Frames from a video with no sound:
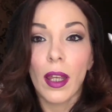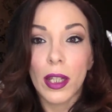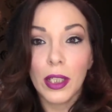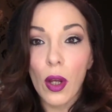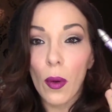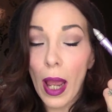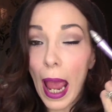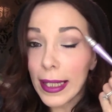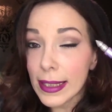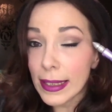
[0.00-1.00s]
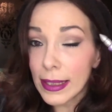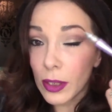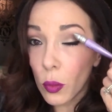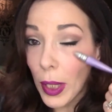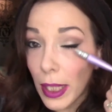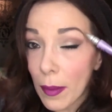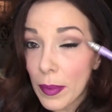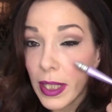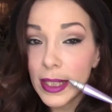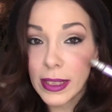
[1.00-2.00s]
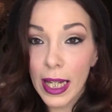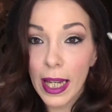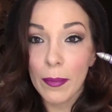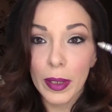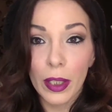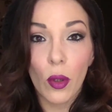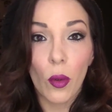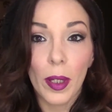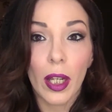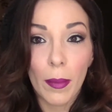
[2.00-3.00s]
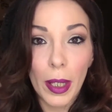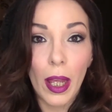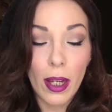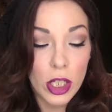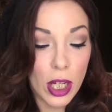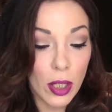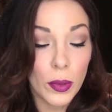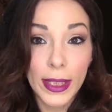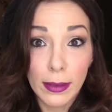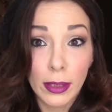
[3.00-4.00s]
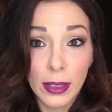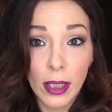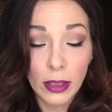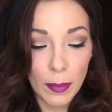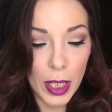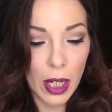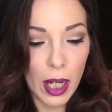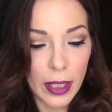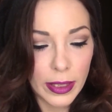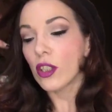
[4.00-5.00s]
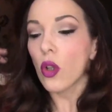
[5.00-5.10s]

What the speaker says: you know, I could still wake up the next day and be like, oh my god, my eyeshadow's still stuck to my eyes.